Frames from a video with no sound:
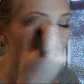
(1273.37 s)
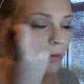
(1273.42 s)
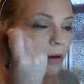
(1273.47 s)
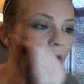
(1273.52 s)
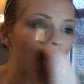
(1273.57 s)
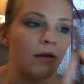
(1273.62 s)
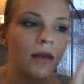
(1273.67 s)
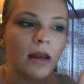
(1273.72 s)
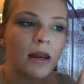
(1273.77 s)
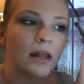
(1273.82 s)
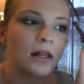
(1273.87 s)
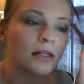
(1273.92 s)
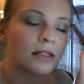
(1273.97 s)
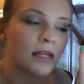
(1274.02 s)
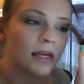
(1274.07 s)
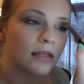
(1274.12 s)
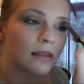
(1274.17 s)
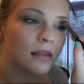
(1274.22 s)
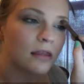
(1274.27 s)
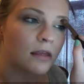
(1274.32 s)
bone and it's
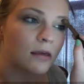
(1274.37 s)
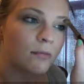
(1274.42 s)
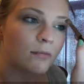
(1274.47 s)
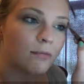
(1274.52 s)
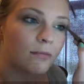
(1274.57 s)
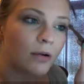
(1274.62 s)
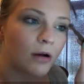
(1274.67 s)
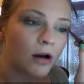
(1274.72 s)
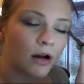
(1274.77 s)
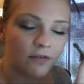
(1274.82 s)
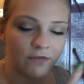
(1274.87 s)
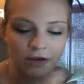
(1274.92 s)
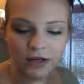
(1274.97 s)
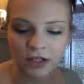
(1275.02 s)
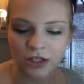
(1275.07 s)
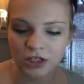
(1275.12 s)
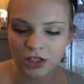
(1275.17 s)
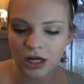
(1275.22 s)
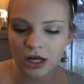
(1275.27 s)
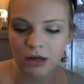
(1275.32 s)
like the perfect
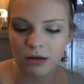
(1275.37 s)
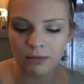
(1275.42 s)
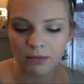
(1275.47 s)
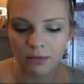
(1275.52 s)
shape.